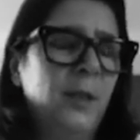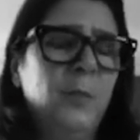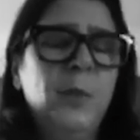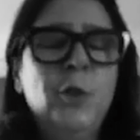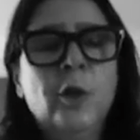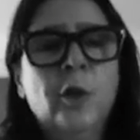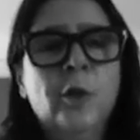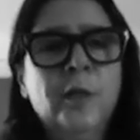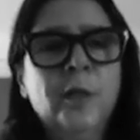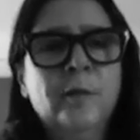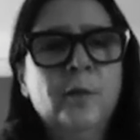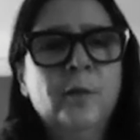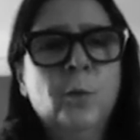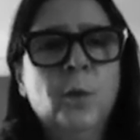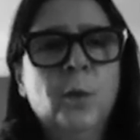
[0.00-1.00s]
the
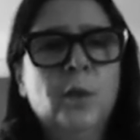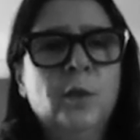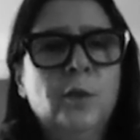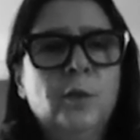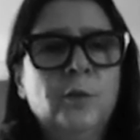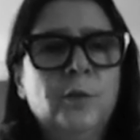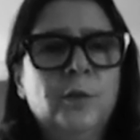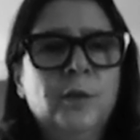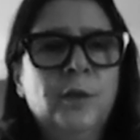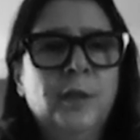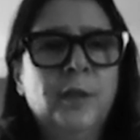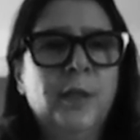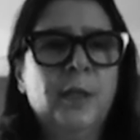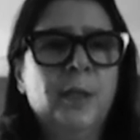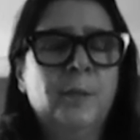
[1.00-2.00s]
majority of the world
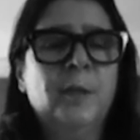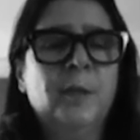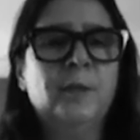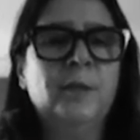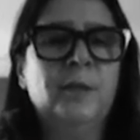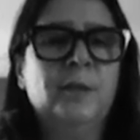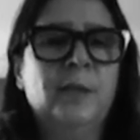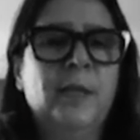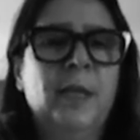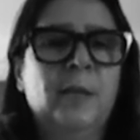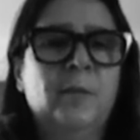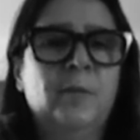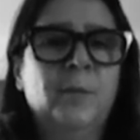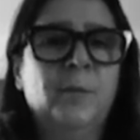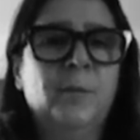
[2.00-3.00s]
experiences the
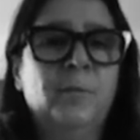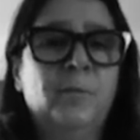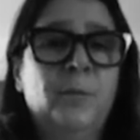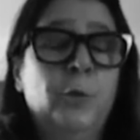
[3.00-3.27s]
games